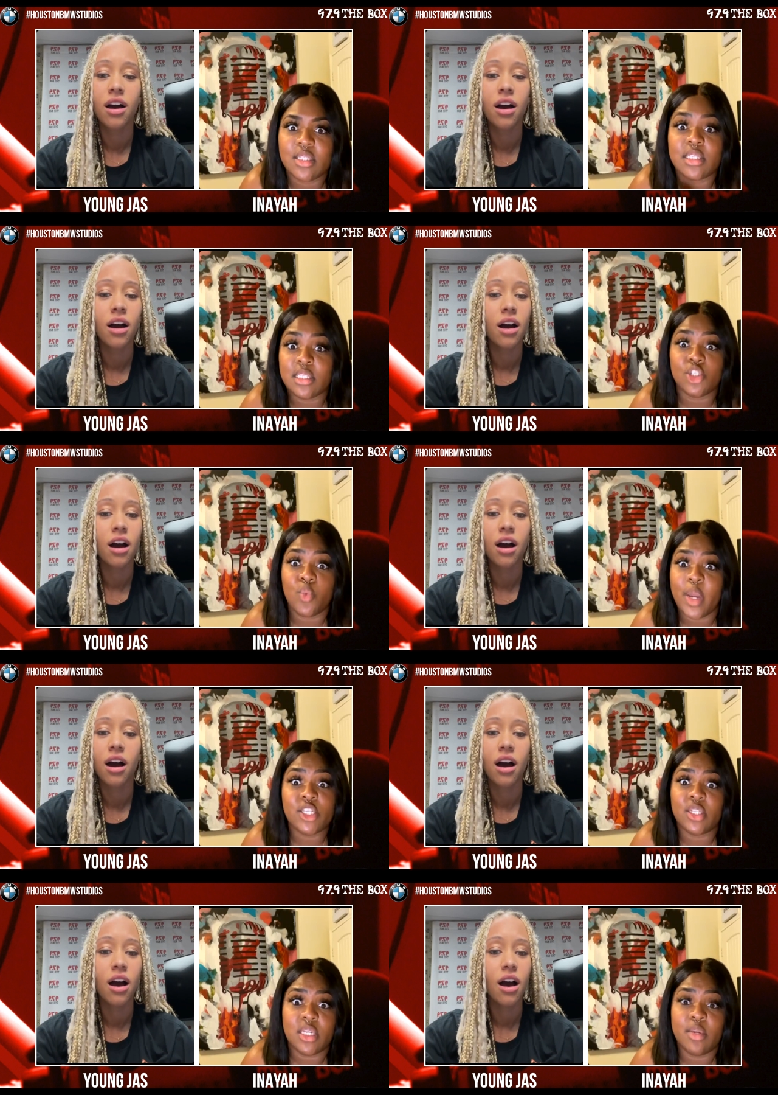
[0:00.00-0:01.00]
Speaker 1: the
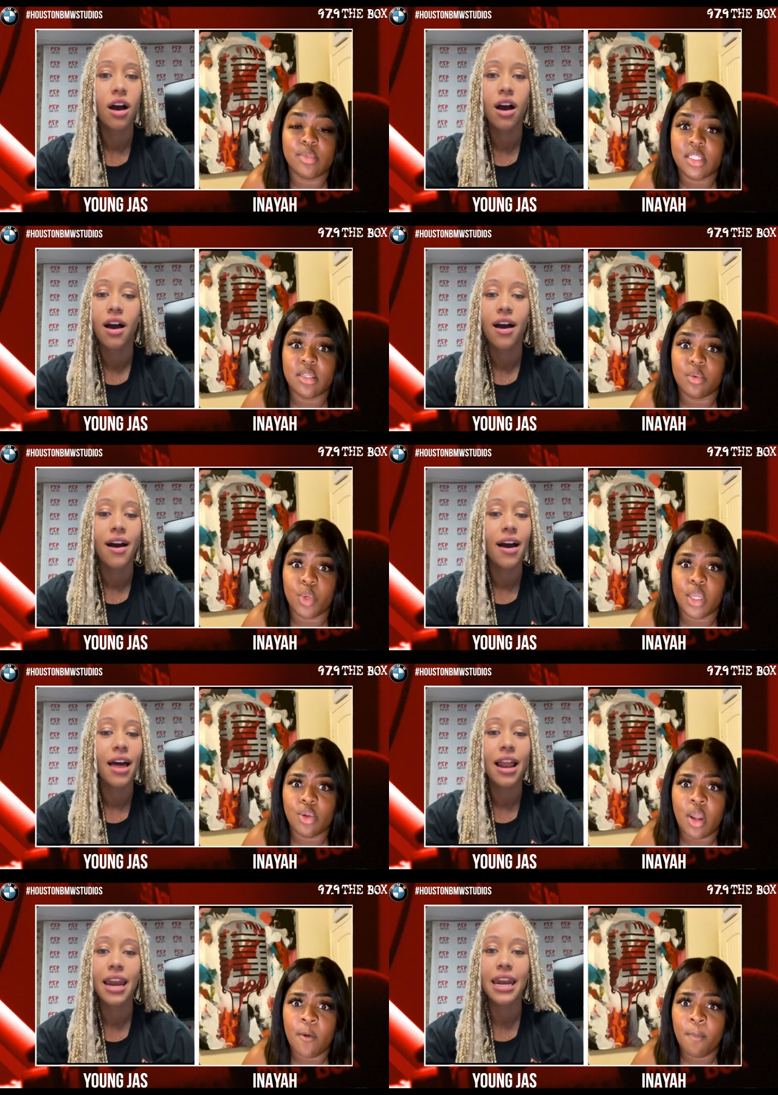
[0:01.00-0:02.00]
situation that he was dealing with, you
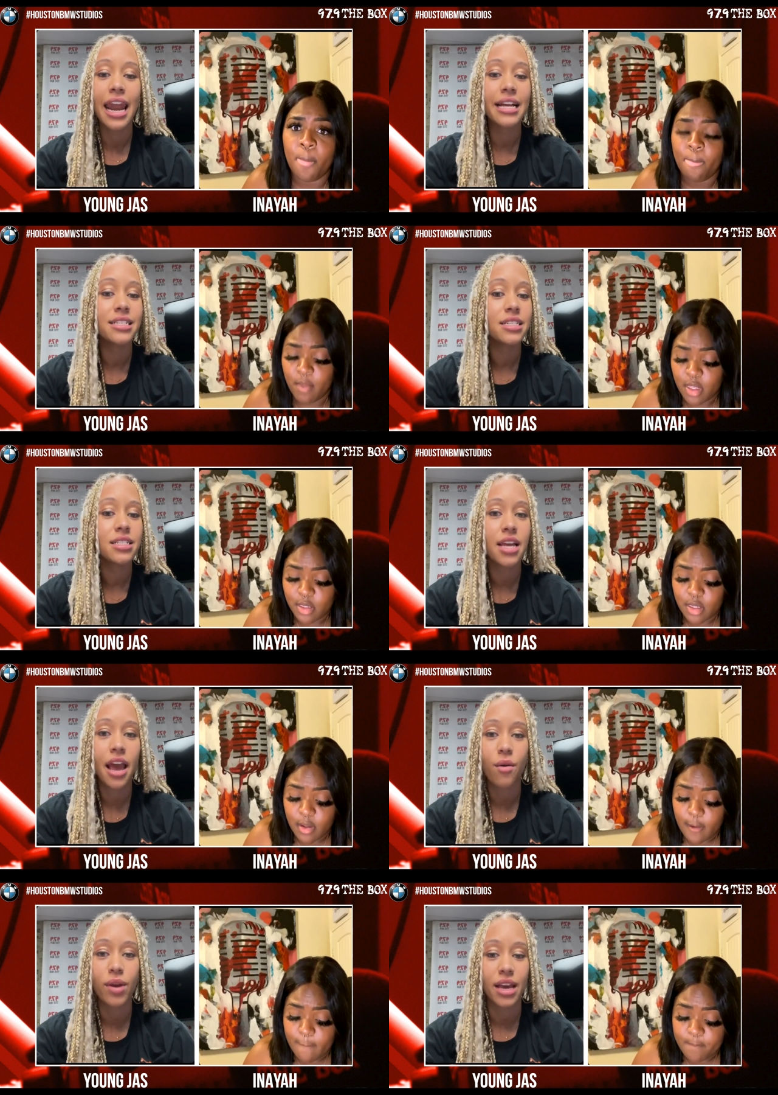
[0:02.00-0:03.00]
know?
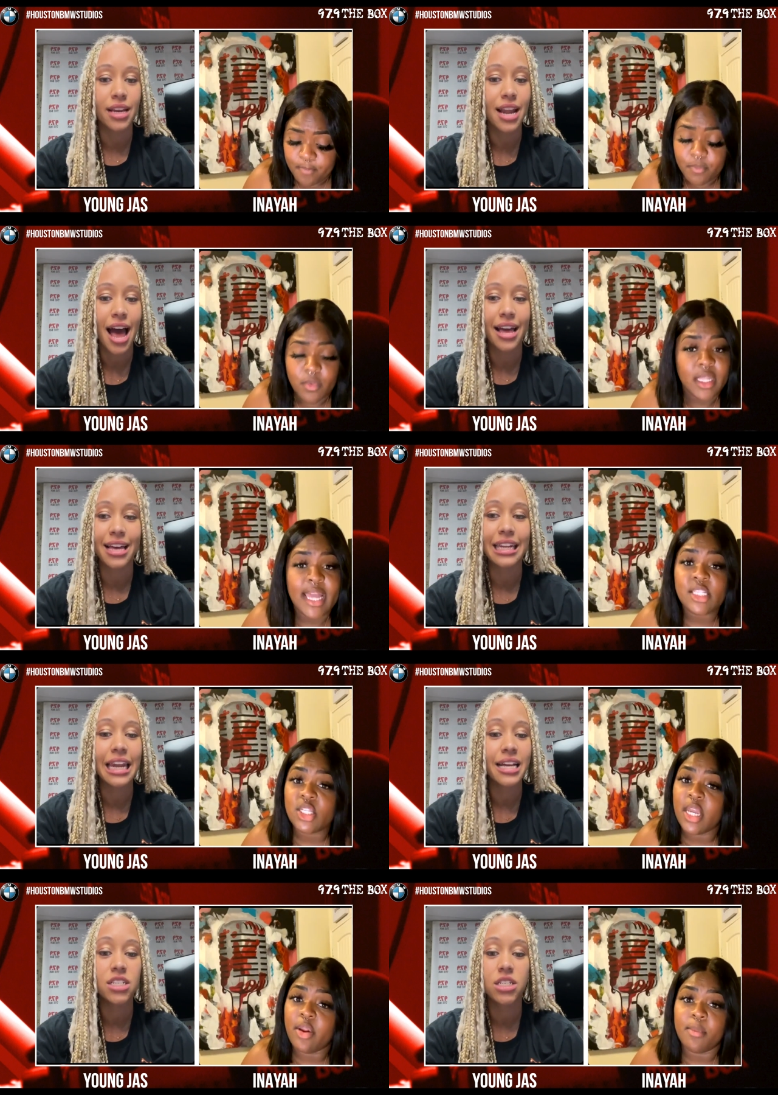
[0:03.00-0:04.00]
Legendary.
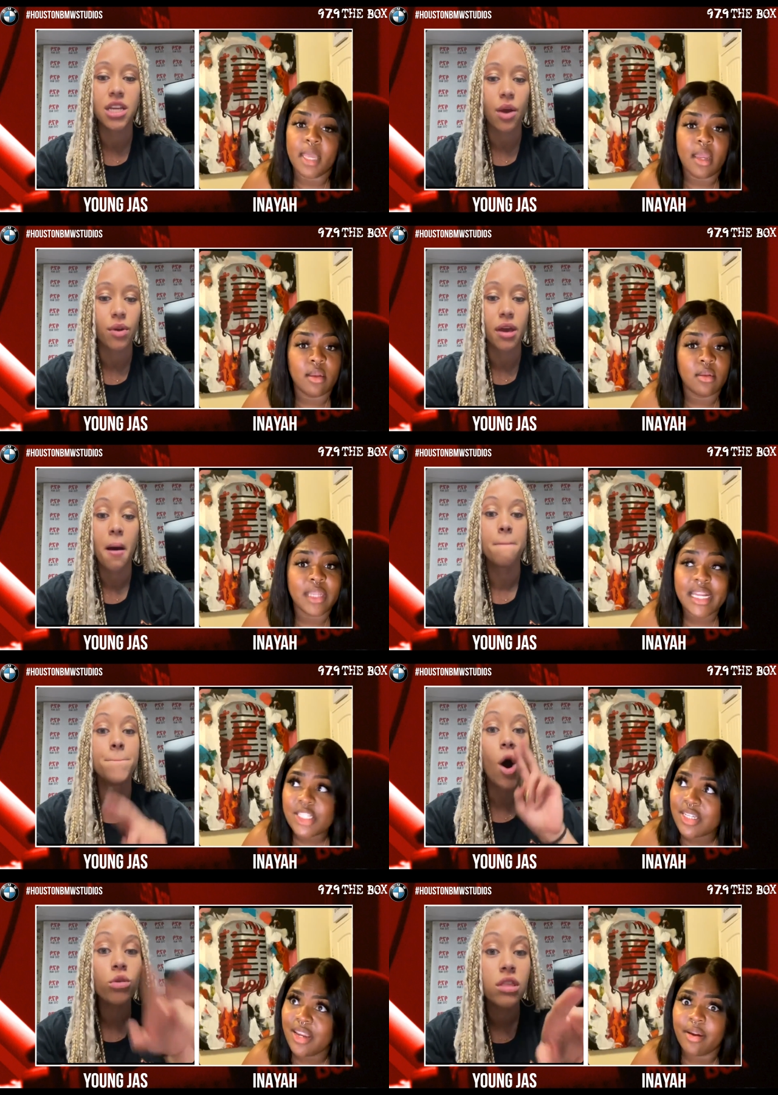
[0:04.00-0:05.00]
Legendary, man.
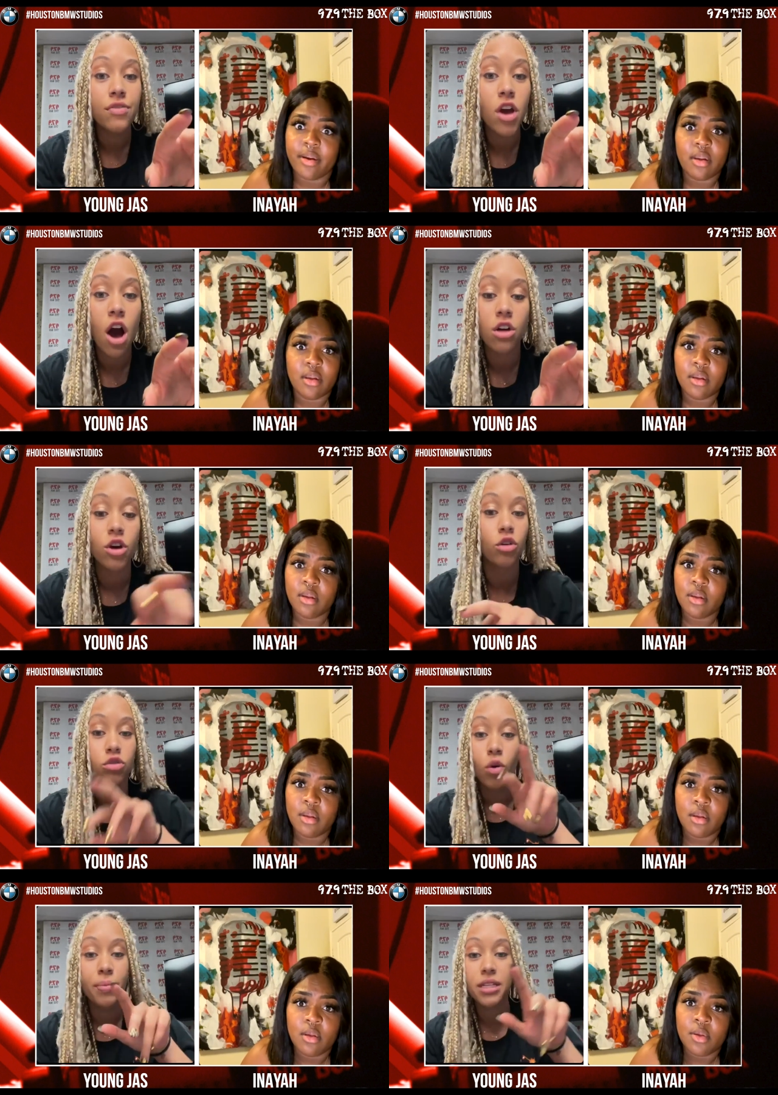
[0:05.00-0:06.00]
Legendary.
Speaker 2: Although,
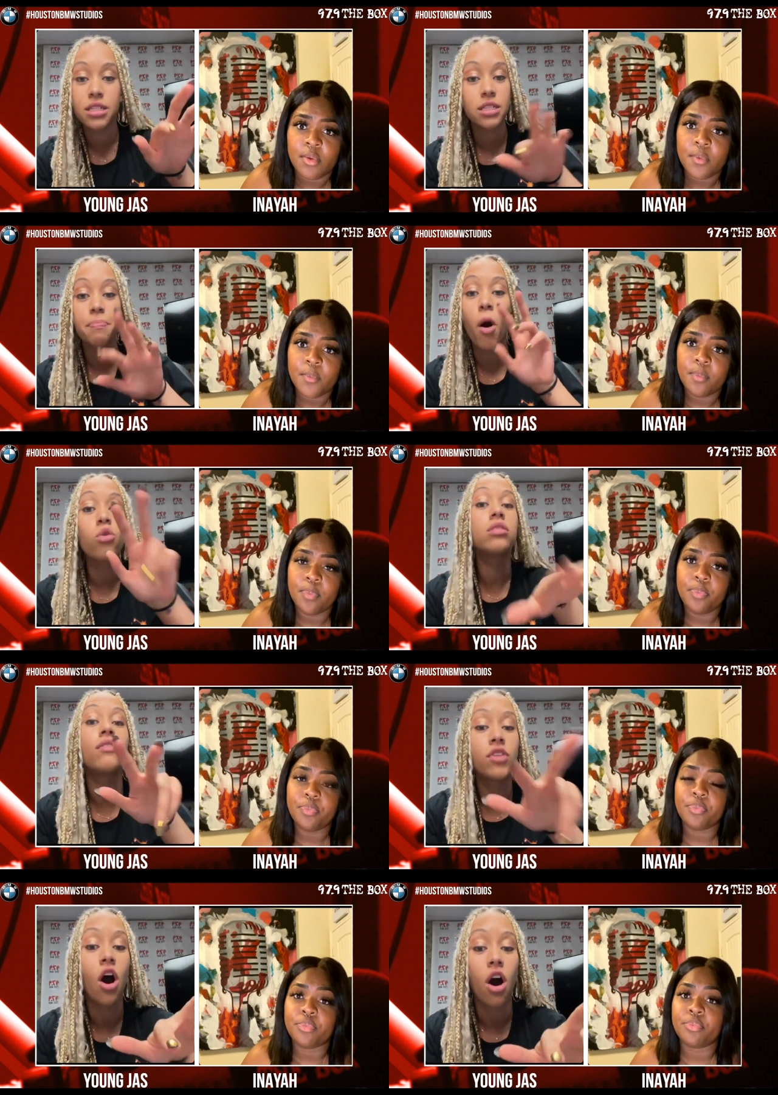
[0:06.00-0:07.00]
don't be just both
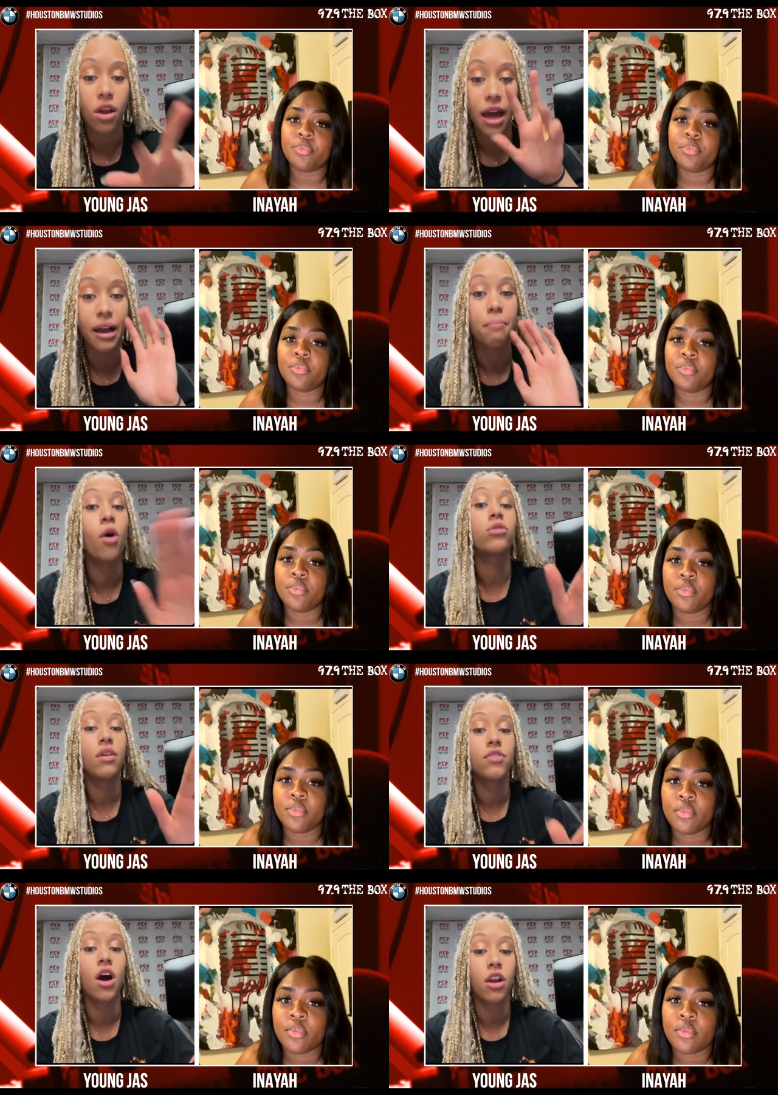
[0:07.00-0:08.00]
of y'all. Like both
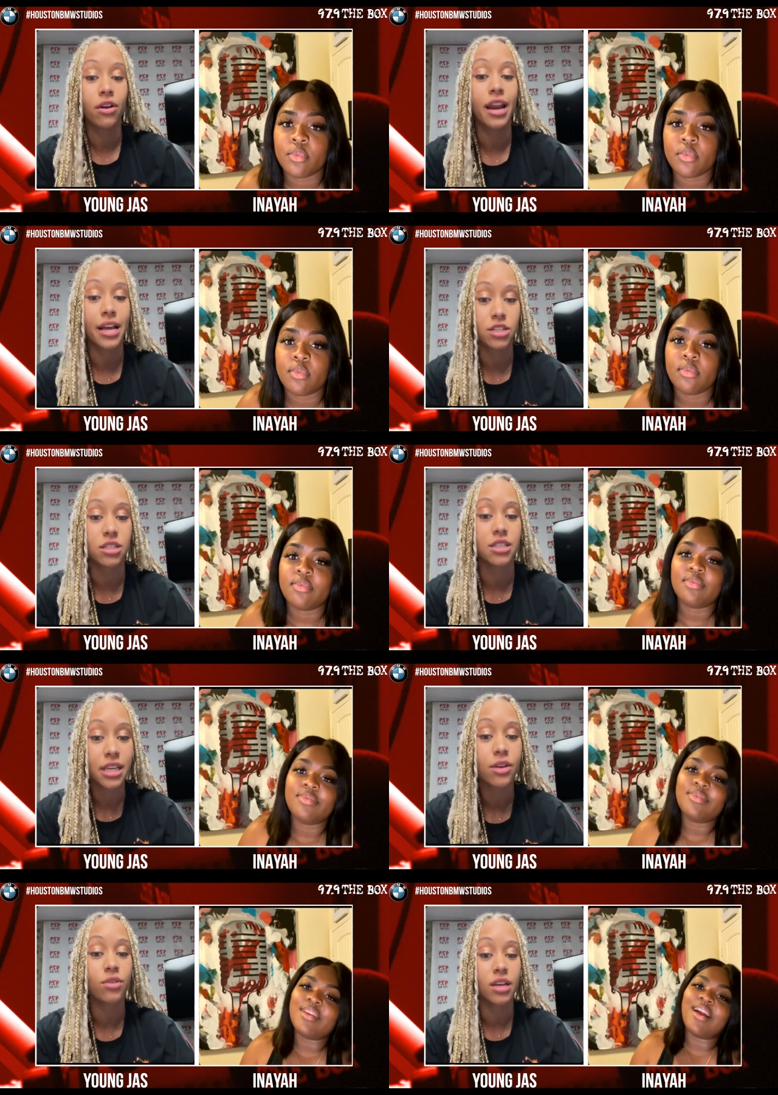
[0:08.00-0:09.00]
of y'all are legends,
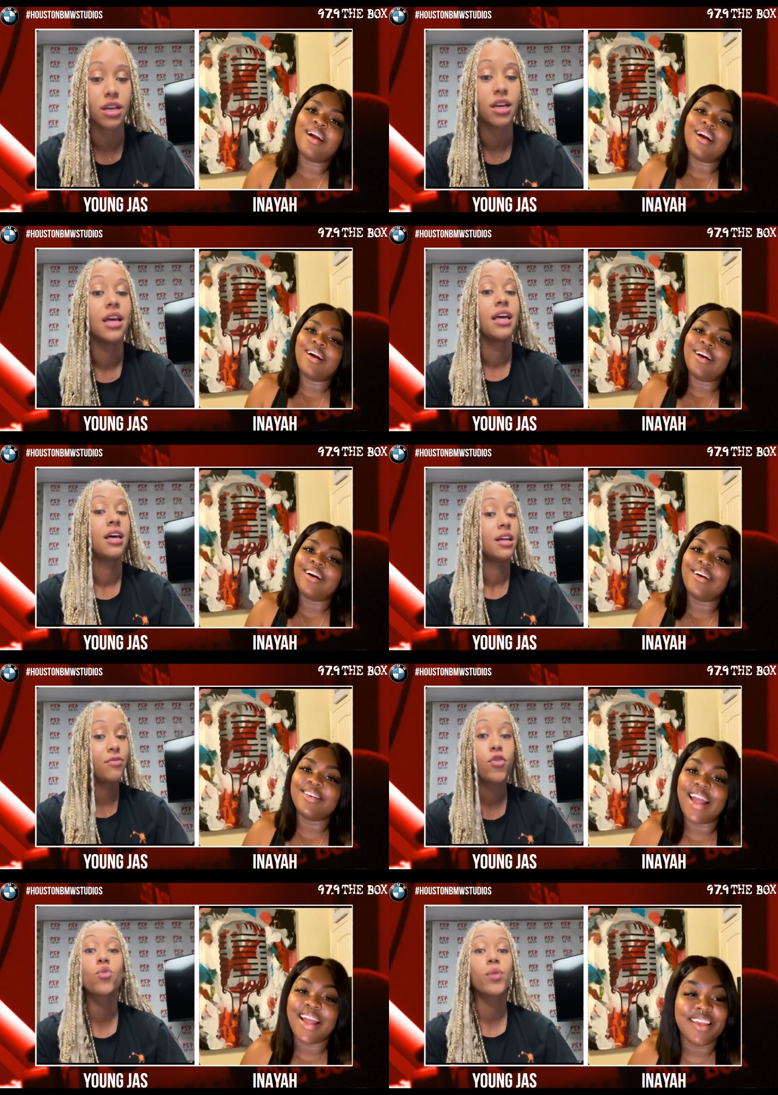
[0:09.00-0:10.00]
literally. Nah,
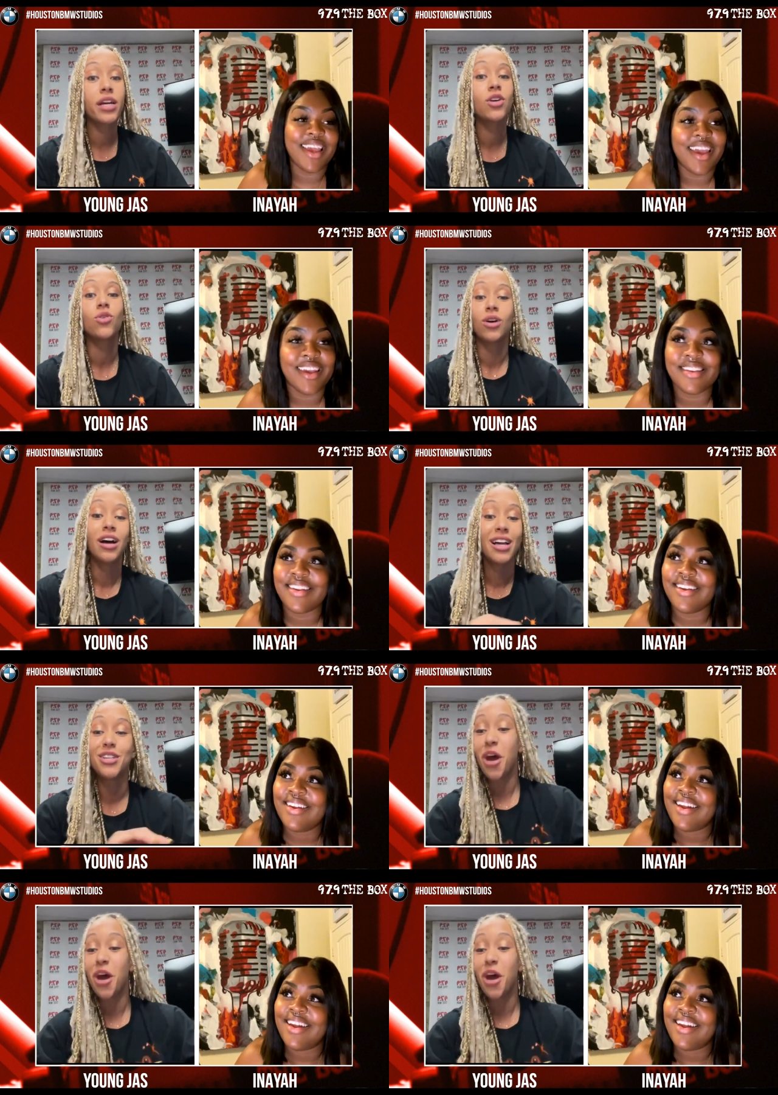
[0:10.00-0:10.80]
not For yet. No,